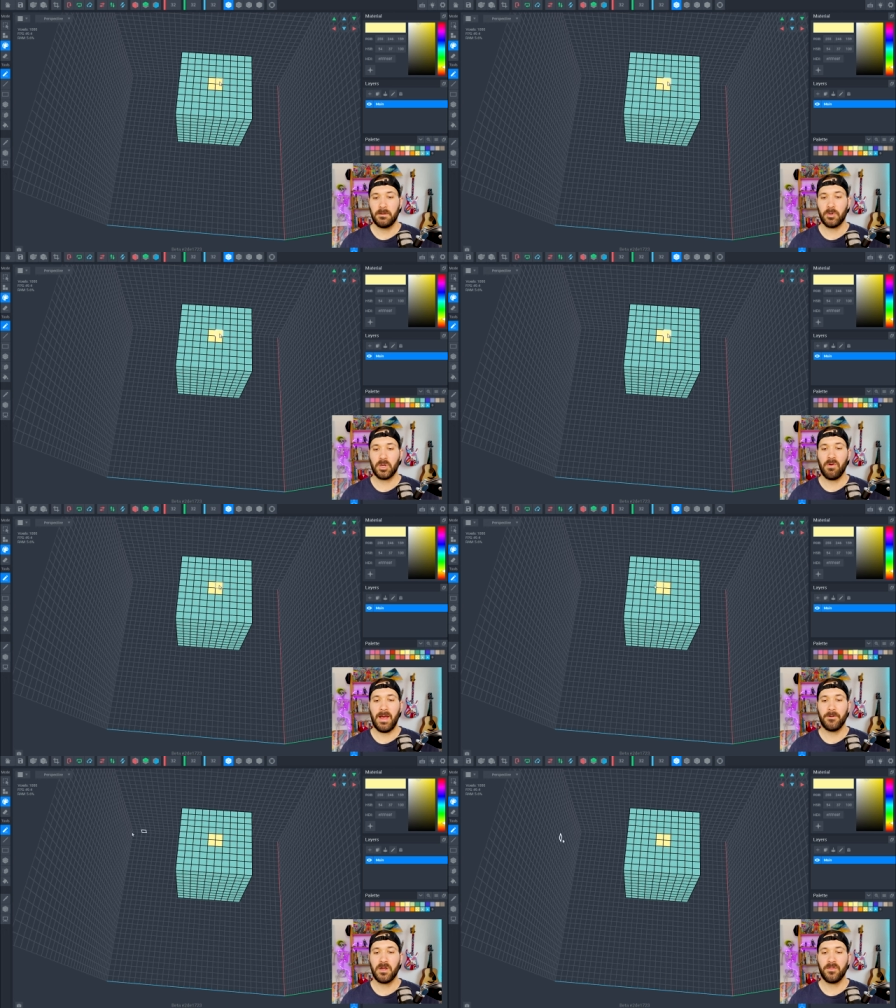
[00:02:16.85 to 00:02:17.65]
I'm gonna
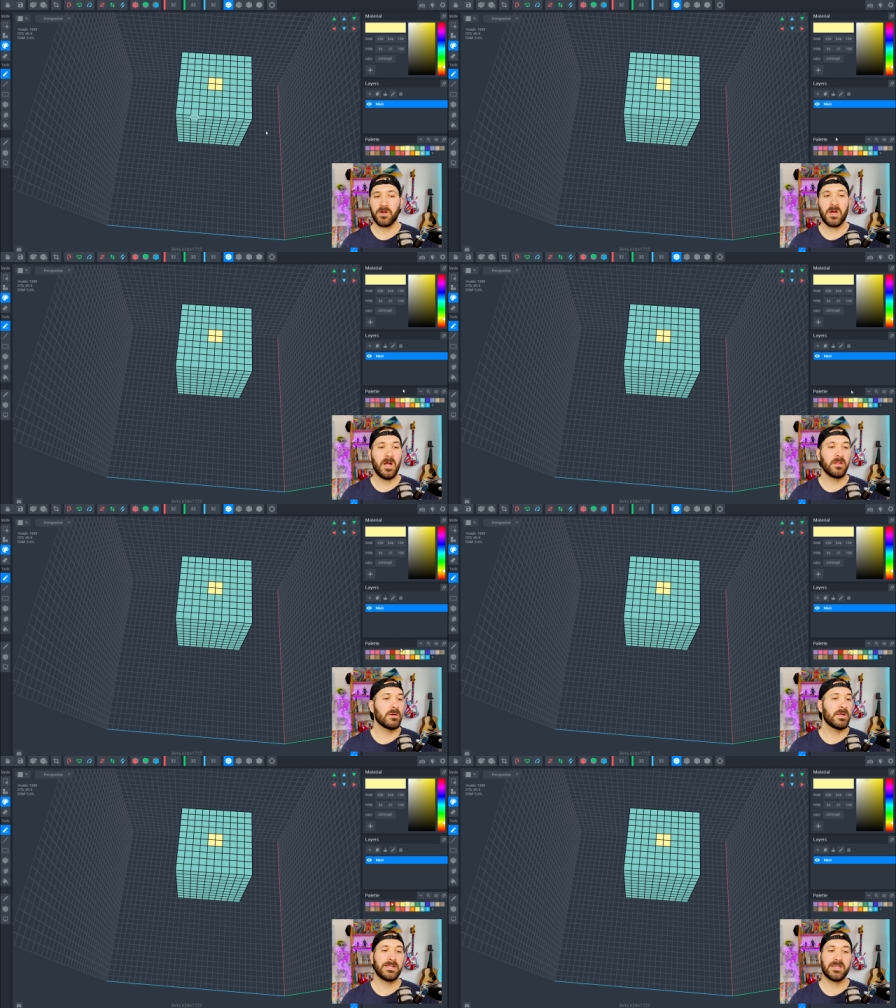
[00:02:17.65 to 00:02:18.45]
grab another
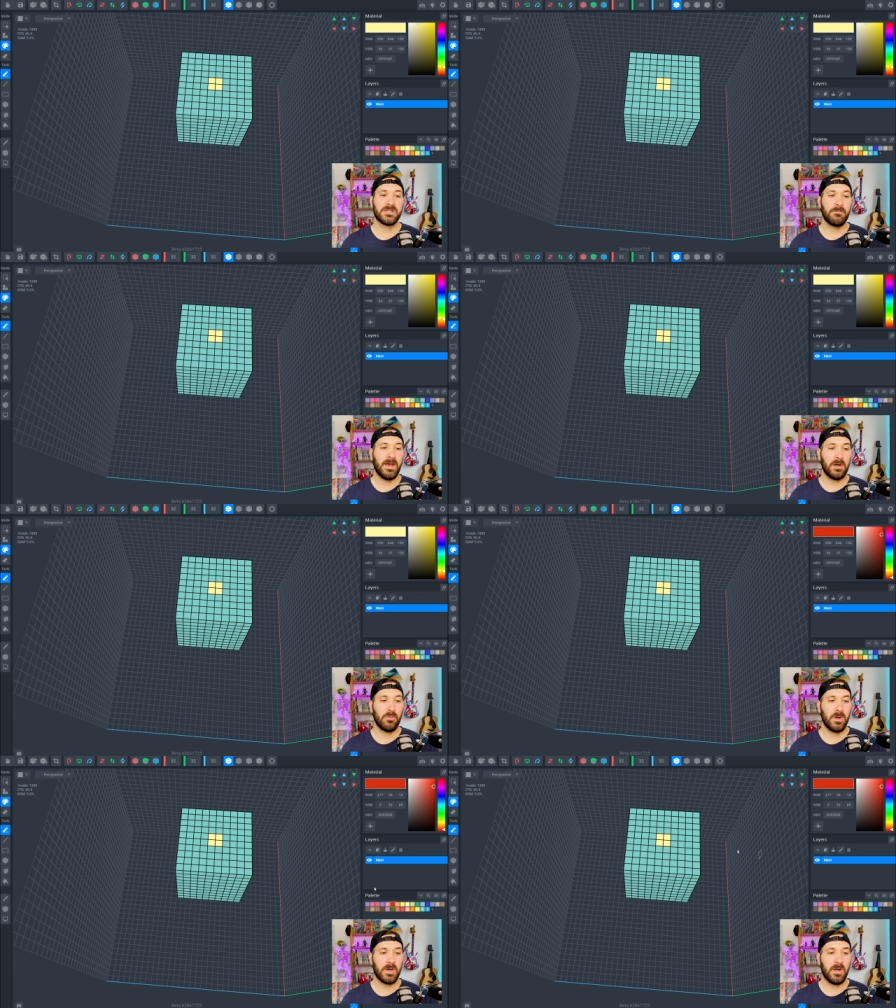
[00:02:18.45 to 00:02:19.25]
color. It doesn't matter
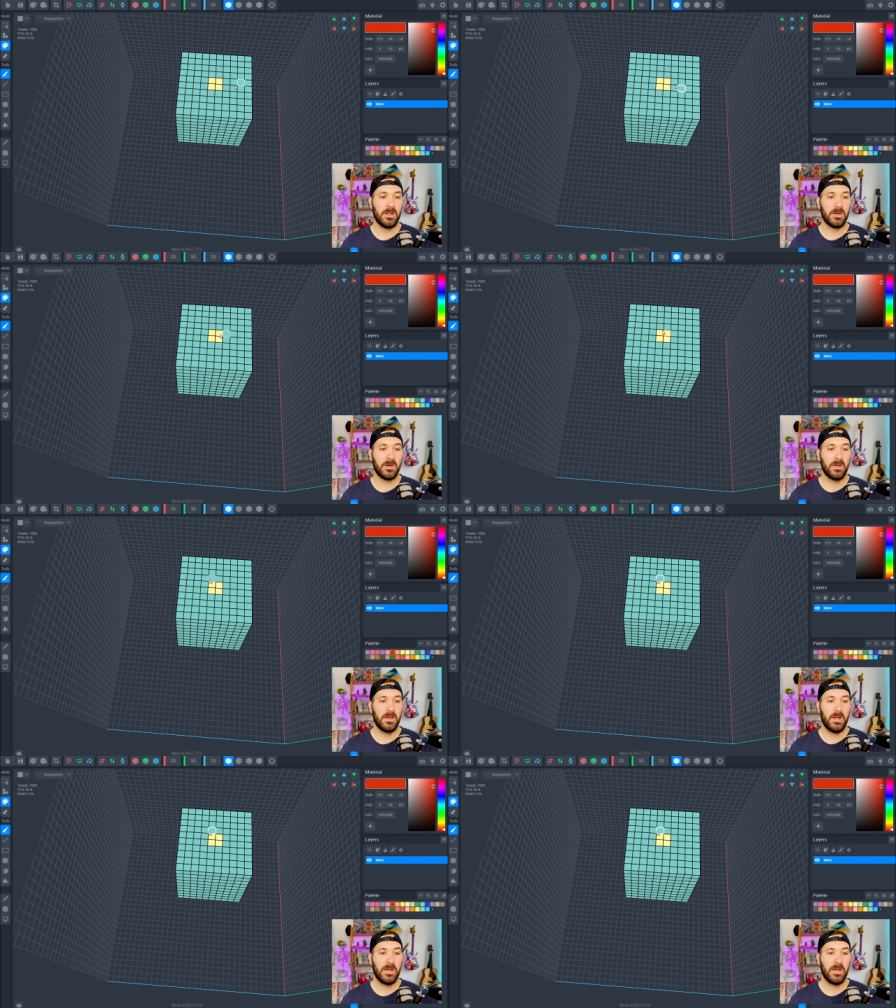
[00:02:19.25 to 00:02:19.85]
what color.